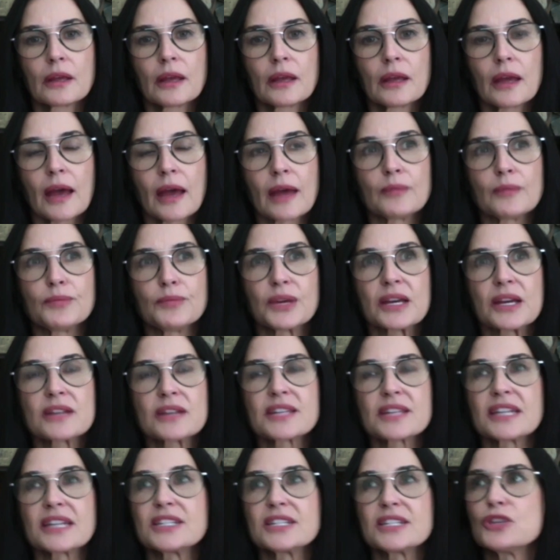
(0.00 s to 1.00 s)
And because
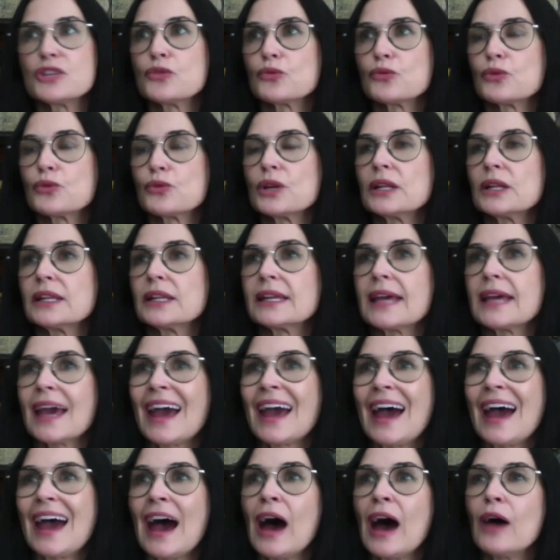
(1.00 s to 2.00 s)
I didn't really
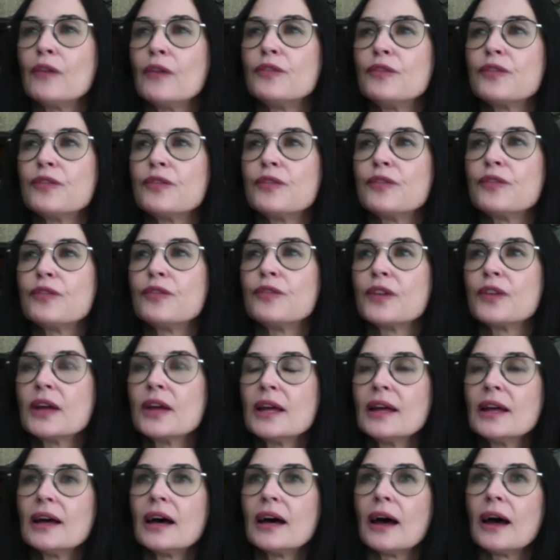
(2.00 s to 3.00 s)
have
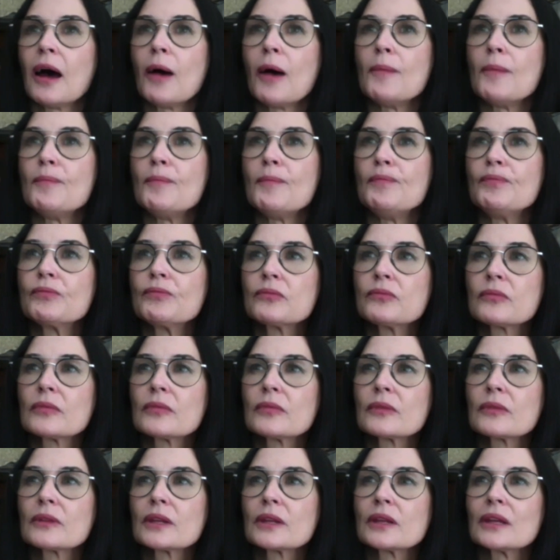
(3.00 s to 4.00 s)
a
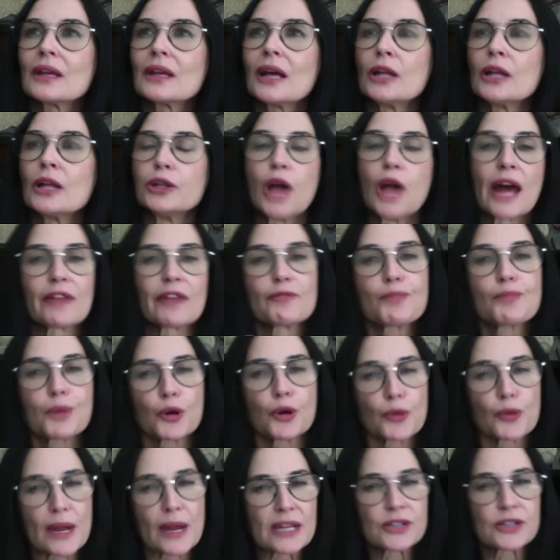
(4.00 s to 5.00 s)
lot of
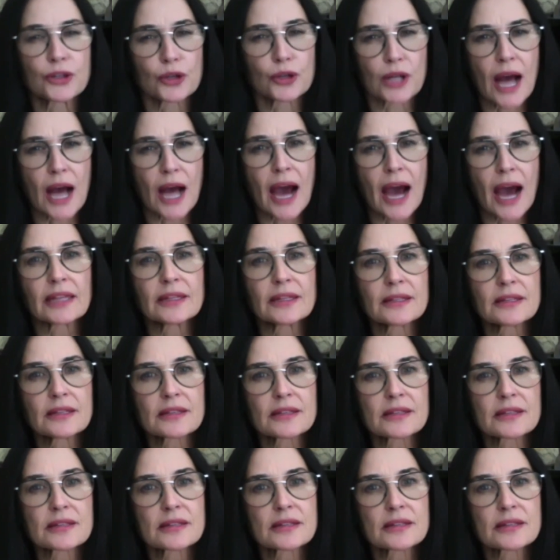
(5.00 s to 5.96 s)
parental guidance,